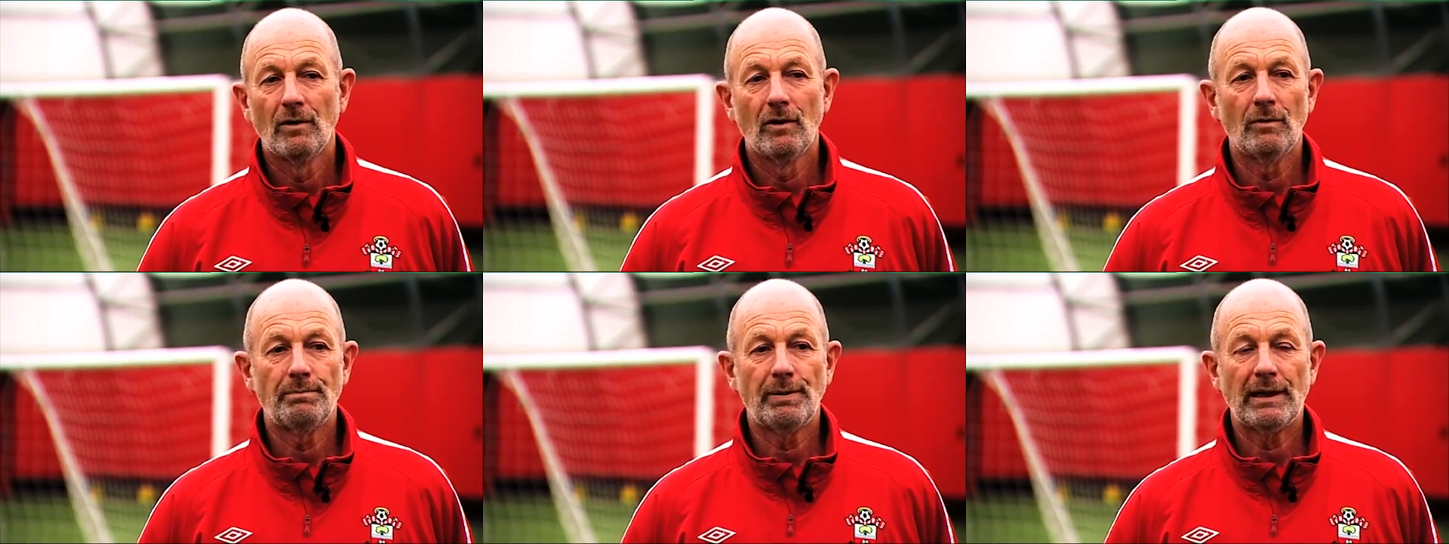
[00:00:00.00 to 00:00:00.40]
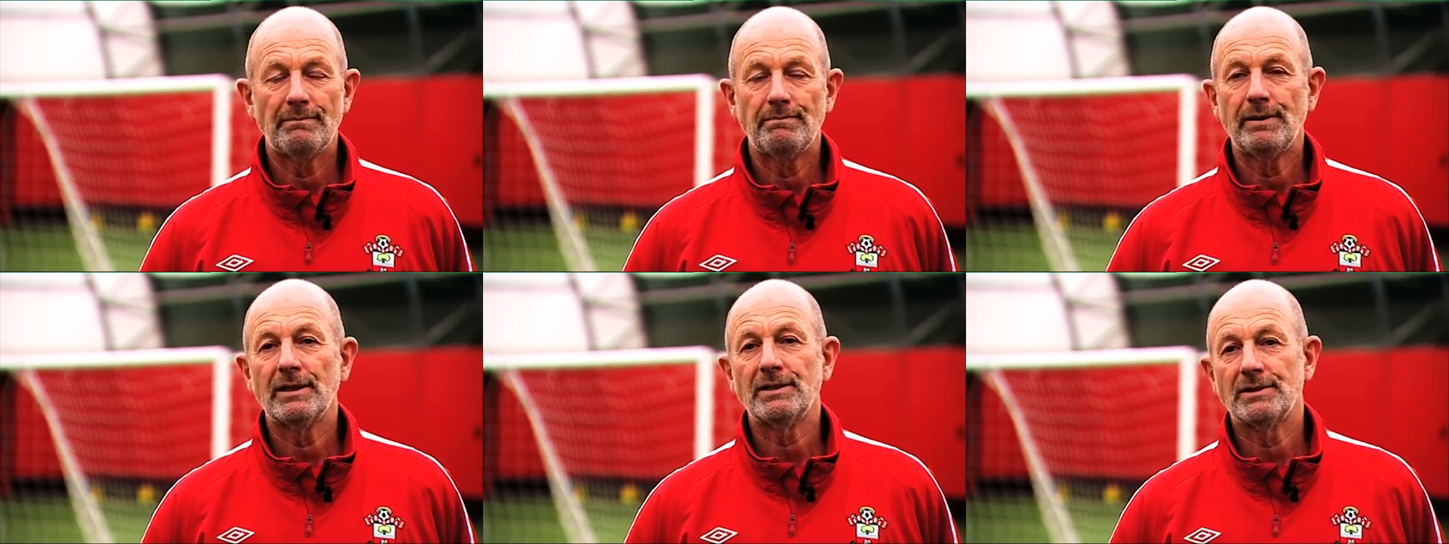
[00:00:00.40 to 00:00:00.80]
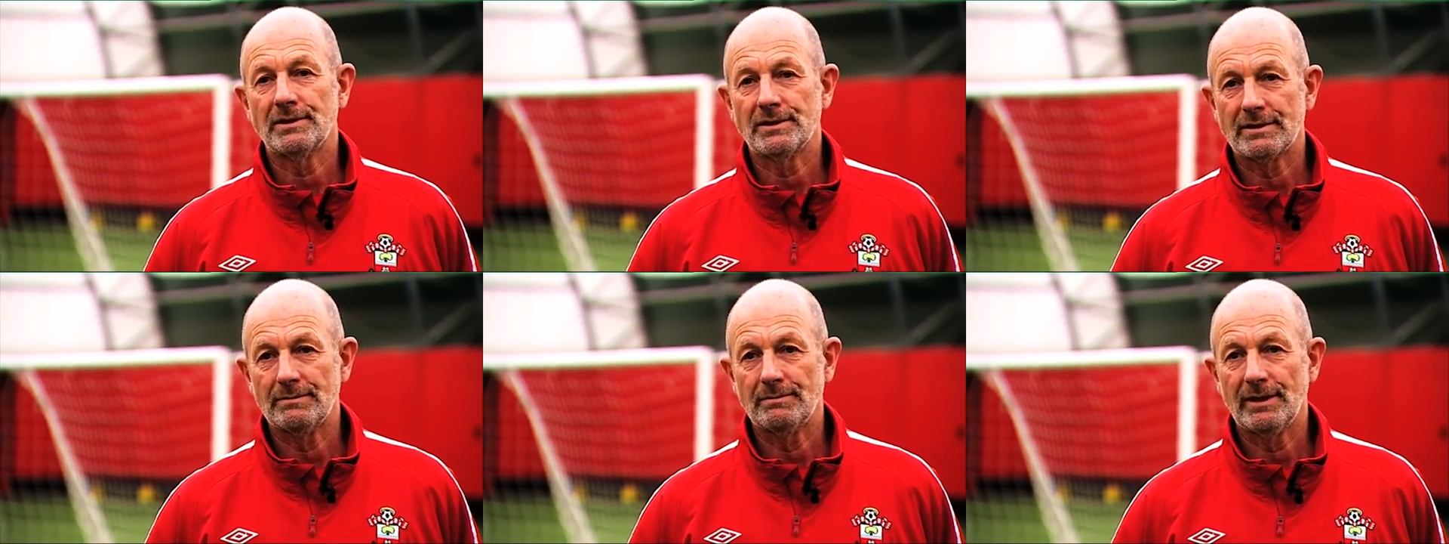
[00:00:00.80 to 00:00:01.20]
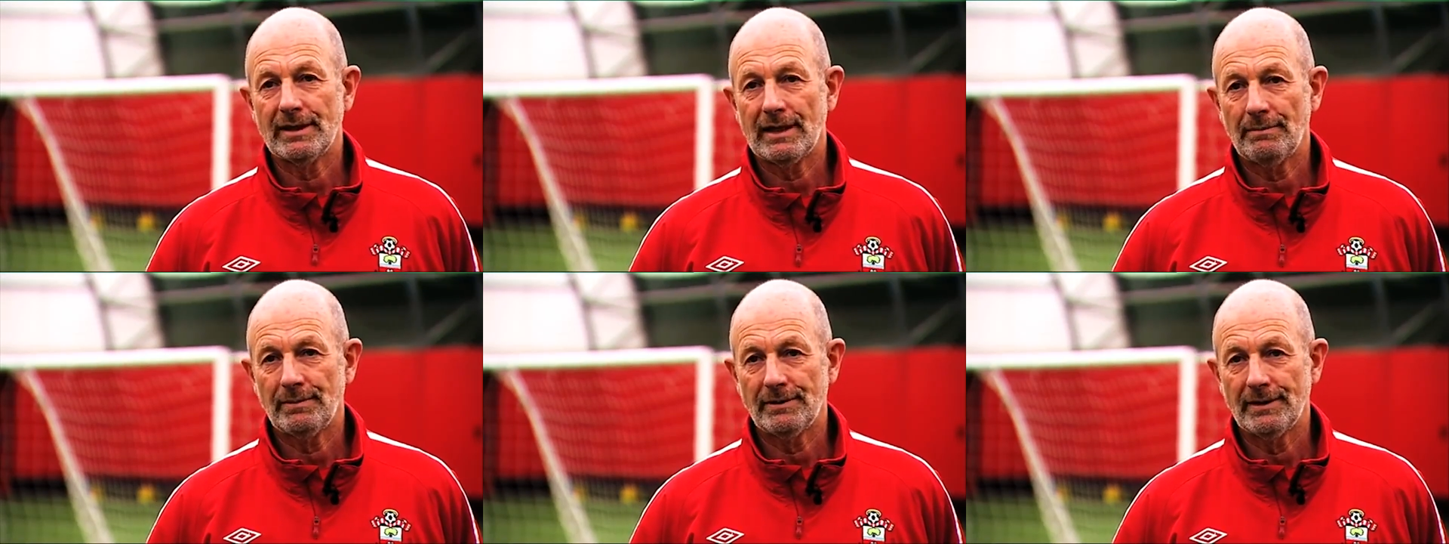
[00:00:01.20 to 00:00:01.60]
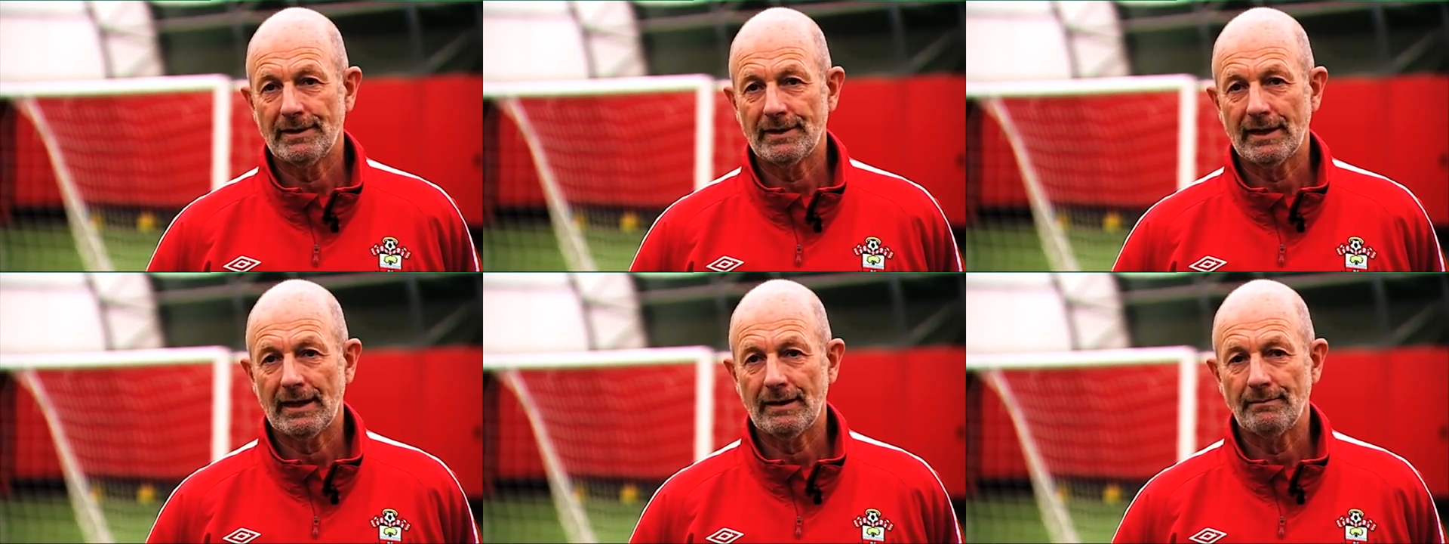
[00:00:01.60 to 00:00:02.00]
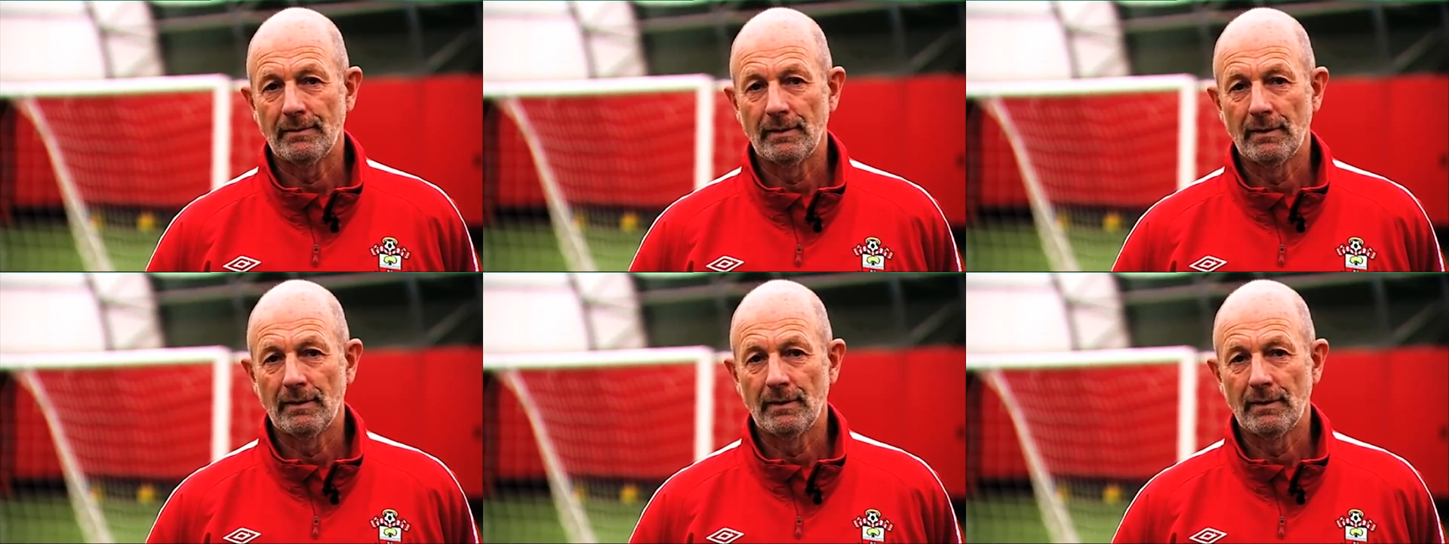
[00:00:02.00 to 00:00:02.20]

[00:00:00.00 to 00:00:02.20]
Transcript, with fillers: or paint pictures that might happen in a game.